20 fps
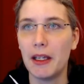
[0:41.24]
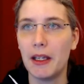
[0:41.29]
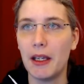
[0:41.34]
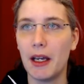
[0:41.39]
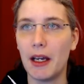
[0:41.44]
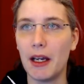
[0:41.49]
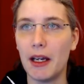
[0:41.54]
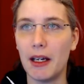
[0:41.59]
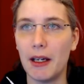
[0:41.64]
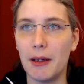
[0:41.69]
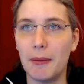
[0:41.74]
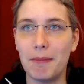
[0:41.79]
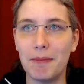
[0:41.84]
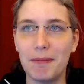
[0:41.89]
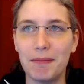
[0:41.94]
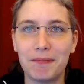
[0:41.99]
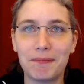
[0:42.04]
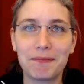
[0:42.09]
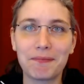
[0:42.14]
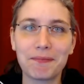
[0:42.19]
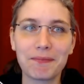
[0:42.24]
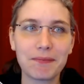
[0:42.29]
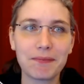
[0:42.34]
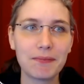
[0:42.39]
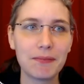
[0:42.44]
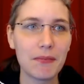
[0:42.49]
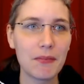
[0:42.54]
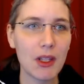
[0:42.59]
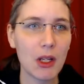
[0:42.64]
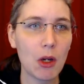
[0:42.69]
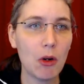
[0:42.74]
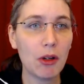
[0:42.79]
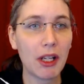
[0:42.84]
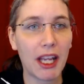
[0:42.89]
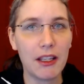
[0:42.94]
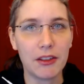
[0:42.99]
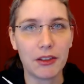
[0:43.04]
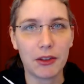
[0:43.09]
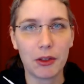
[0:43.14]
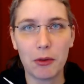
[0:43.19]
Um,
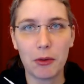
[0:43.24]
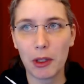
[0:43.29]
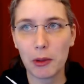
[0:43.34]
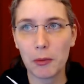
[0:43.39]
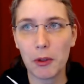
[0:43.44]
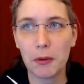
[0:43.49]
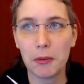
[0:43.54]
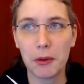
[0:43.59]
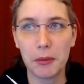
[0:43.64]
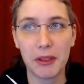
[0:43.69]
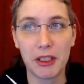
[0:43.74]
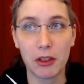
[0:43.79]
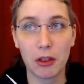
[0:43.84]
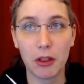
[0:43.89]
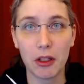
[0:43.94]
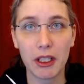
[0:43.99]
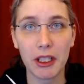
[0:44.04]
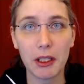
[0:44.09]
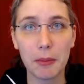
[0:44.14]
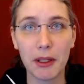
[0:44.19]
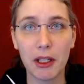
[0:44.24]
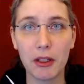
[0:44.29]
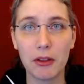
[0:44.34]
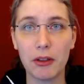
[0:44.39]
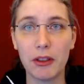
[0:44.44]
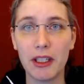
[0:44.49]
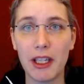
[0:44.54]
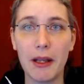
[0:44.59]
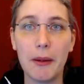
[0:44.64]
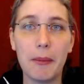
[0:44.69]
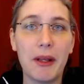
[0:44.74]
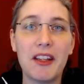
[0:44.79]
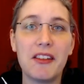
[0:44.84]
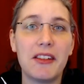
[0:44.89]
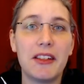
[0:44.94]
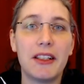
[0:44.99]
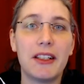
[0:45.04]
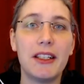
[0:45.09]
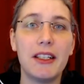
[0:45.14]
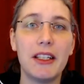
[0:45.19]
okay so what we will be talking about today
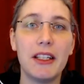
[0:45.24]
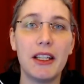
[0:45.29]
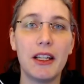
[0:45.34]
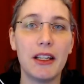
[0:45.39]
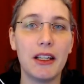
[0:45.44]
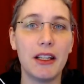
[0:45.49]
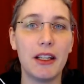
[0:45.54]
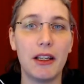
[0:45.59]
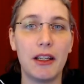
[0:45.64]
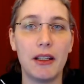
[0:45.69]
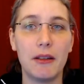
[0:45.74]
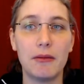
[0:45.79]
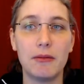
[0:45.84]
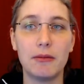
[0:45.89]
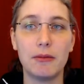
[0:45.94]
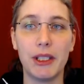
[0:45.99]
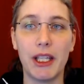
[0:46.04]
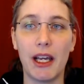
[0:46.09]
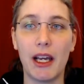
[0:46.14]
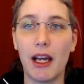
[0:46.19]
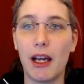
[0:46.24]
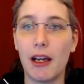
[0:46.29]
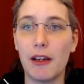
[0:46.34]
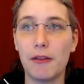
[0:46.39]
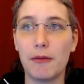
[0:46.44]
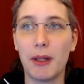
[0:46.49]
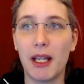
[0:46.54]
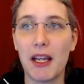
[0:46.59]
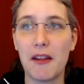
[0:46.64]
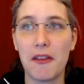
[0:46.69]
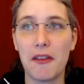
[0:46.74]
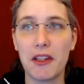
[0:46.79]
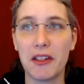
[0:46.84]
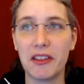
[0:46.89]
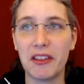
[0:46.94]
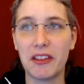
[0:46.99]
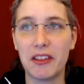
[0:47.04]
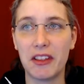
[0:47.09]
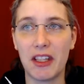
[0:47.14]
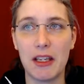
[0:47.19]
basically uh, yeah I've planned the
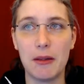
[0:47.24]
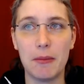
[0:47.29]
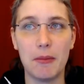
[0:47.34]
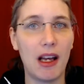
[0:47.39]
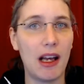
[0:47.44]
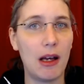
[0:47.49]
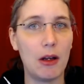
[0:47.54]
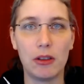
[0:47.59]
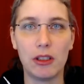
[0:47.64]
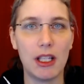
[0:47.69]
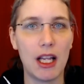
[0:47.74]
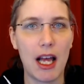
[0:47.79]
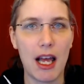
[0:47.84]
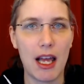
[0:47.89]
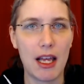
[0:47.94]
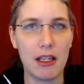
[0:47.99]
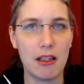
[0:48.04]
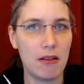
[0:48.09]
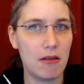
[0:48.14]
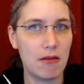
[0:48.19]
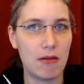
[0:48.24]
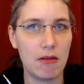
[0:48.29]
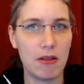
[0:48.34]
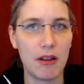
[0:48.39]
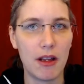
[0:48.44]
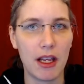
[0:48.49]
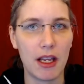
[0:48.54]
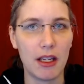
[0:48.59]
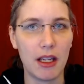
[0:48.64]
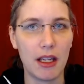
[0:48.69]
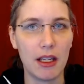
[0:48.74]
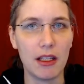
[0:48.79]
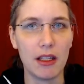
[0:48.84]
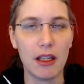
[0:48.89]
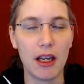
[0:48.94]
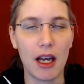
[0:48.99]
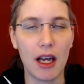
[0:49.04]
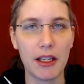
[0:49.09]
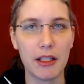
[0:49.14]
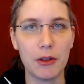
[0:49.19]
same outline that uh,
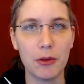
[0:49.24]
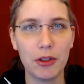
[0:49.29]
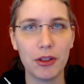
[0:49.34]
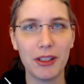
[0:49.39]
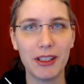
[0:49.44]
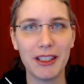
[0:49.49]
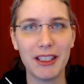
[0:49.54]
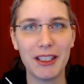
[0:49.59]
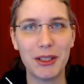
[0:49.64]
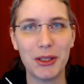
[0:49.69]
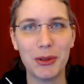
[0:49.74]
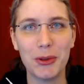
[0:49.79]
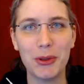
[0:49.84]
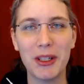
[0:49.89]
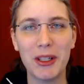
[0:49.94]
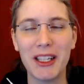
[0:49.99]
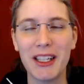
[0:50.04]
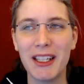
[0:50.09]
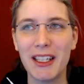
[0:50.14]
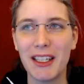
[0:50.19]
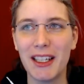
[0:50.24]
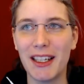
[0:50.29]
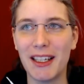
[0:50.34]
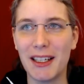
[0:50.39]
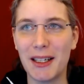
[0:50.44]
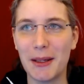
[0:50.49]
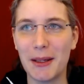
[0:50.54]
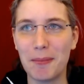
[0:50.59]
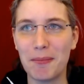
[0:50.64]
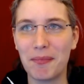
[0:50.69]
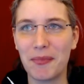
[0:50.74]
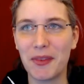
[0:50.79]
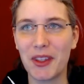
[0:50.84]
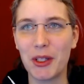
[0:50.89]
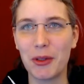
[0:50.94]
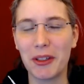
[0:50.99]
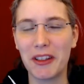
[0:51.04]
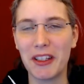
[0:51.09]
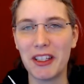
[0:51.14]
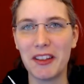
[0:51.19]
I usually do um,
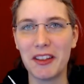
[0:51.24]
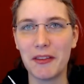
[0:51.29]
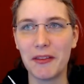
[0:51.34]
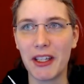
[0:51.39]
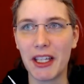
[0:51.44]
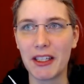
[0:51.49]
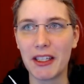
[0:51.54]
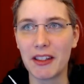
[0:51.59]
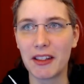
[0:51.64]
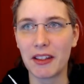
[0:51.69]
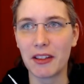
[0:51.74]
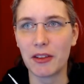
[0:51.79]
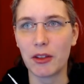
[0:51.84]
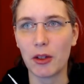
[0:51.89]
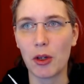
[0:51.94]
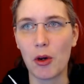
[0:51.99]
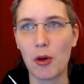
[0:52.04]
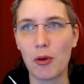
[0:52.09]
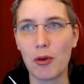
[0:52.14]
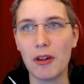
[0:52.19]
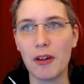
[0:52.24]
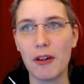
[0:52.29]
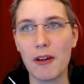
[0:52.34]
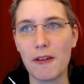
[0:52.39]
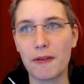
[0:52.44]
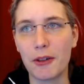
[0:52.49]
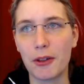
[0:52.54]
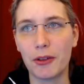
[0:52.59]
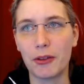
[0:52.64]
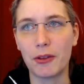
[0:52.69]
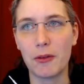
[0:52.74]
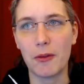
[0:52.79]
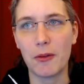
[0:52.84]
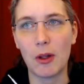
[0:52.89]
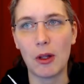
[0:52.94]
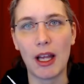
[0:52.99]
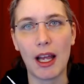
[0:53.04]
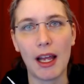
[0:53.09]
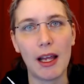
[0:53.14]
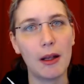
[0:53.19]
during these events so uh, first of
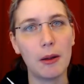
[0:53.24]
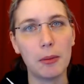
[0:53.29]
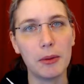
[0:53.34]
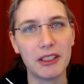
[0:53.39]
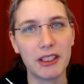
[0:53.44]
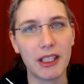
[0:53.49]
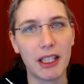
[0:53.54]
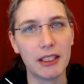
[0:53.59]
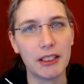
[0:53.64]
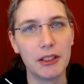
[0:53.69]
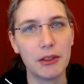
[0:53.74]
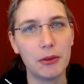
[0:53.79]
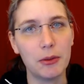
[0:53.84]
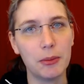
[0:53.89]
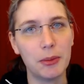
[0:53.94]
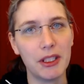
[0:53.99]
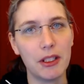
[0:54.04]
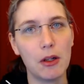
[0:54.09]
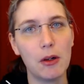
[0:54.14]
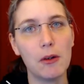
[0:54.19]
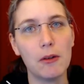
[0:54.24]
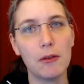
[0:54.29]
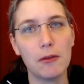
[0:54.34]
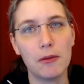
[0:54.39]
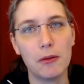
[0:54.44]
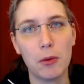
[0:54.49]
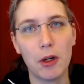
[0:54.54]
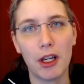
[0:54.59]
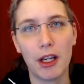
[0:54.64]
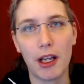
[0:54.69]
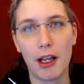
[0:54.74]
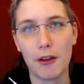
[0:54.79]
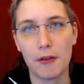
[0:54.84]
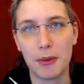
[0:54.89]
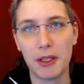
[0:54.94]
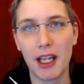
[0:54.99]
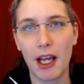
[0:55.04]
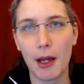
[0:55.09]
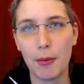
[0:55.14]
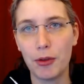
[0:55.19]
all I'll be telling you a bit of what I've
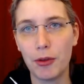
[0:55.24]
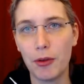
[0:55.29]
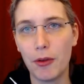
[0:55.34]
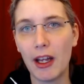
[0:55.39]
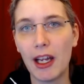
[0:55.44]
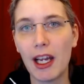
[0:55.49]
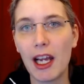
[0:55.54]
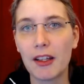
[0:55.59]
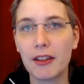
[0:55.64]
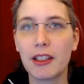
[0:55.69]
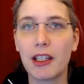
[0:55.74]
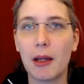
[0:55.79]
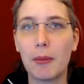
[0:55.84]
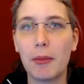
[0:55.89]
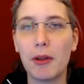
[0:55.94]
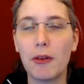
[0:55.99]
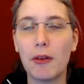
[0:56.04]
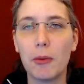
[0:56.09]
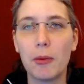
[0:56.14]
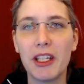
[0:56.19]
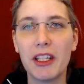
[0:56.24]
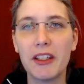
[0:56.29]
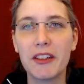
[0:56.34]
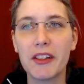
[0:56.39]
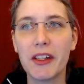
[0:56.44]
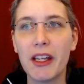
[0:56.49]
been up to the last couple of weeks.